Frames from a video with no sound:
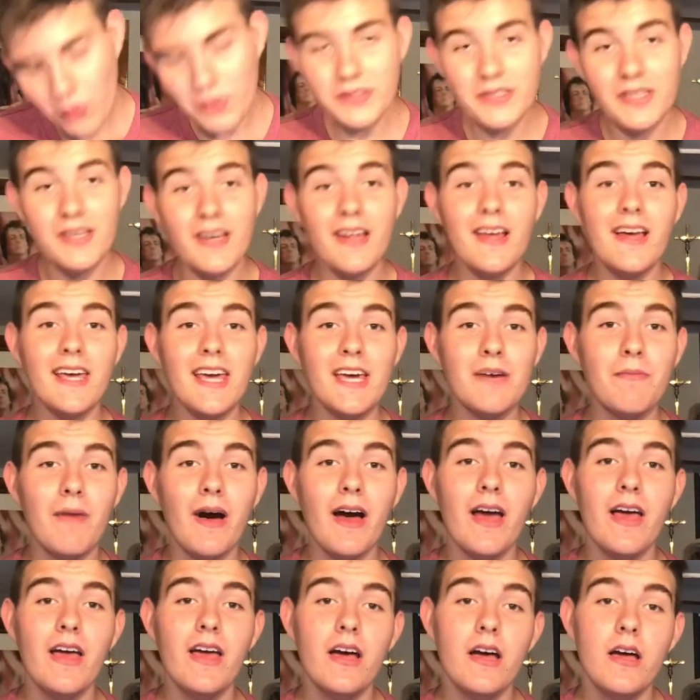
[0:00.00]
course the day I get
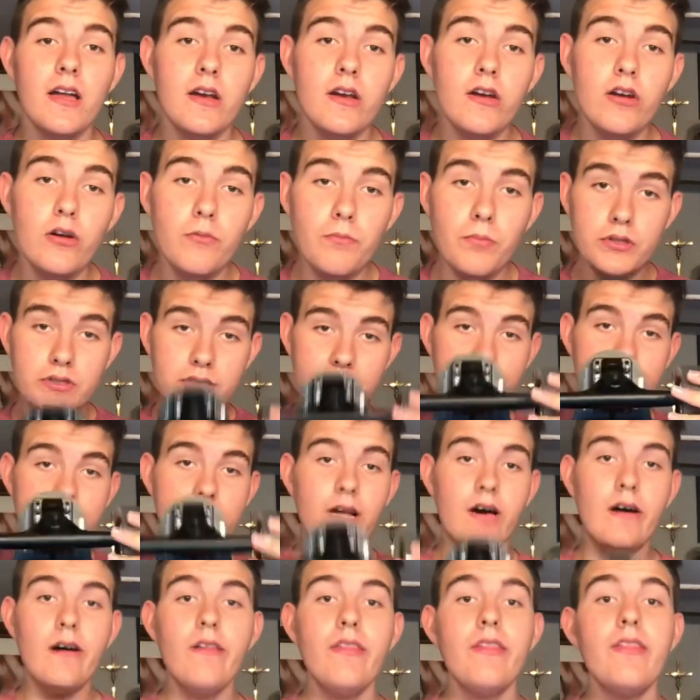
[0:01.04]
my new boosted
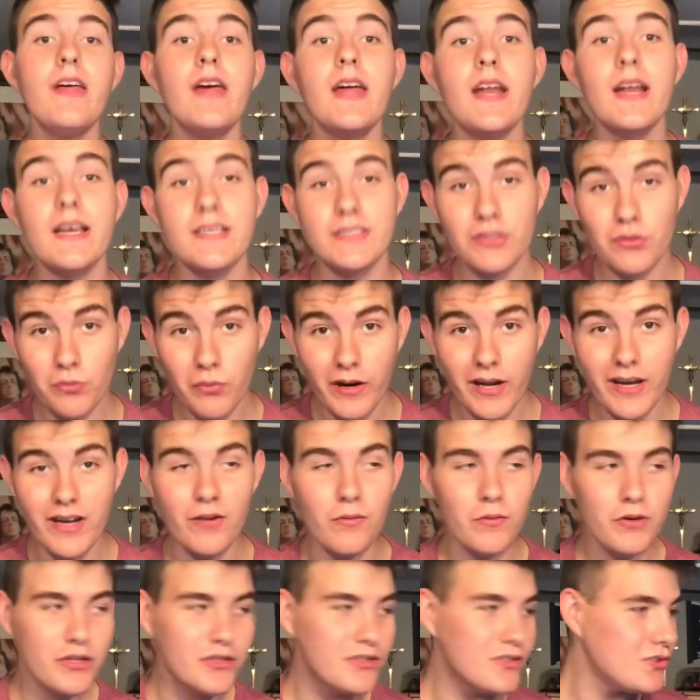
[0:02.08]
stealth, it has to rain,
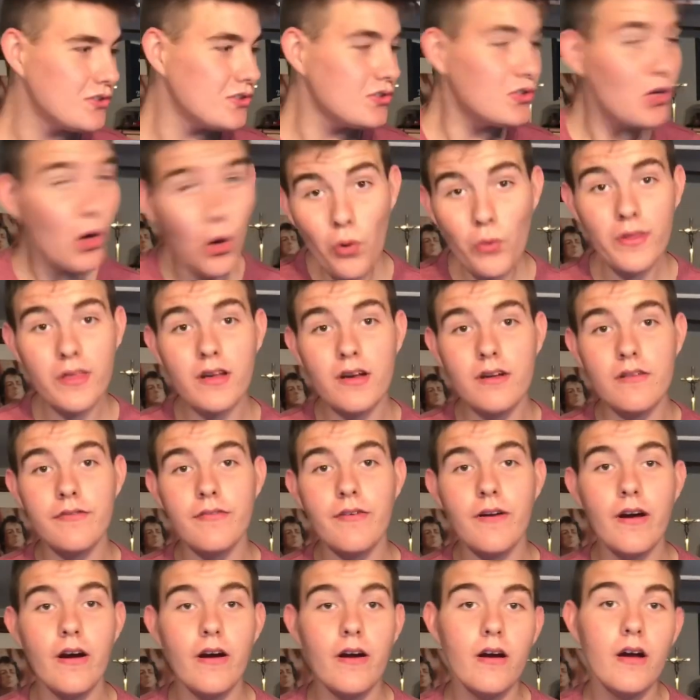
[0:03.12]
which is totally
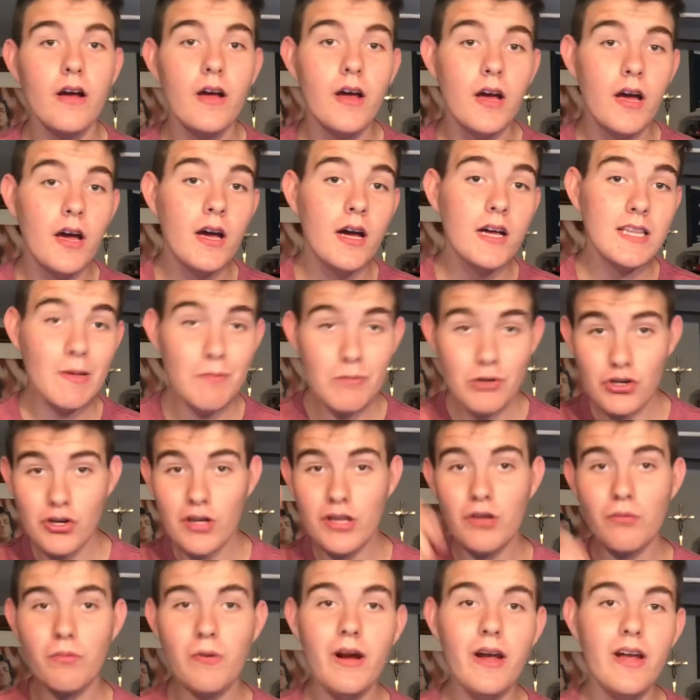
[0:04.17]
unfair. Let me show
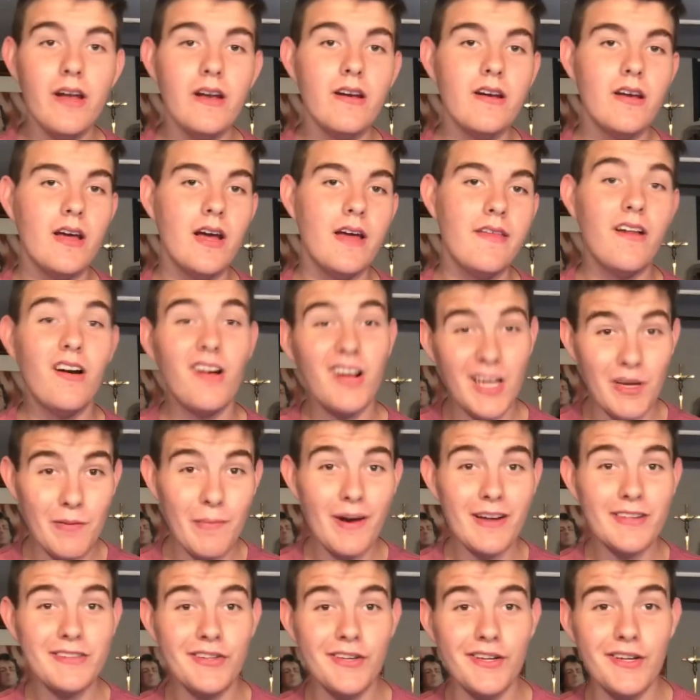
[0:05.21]
you the rain and then I'll get
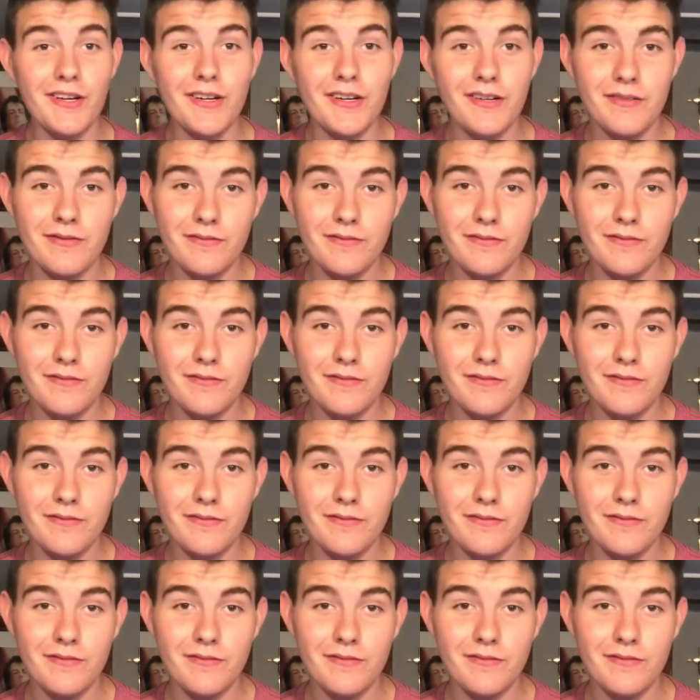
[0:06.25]
back to you.